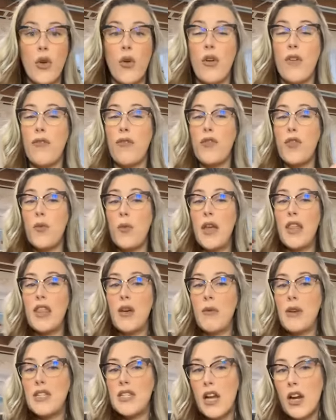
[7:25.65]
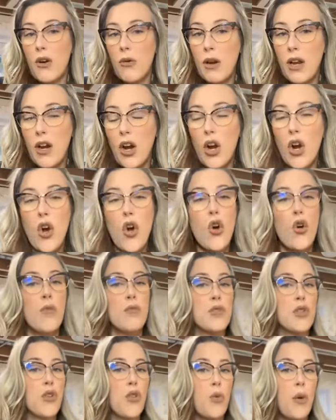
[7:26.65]
or for the way that we decorate our
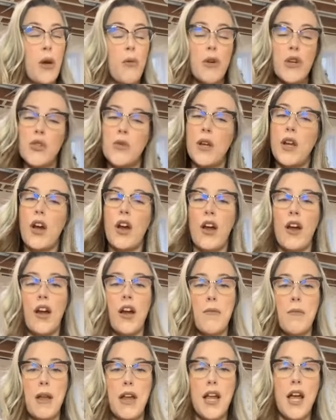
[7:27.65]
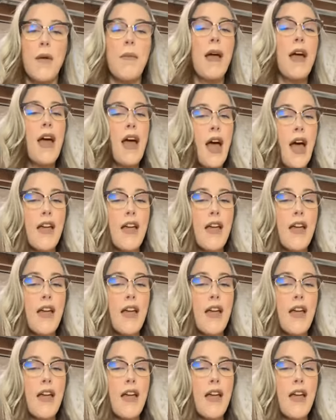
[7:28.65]
homes or the way we're doing our hair and makeup,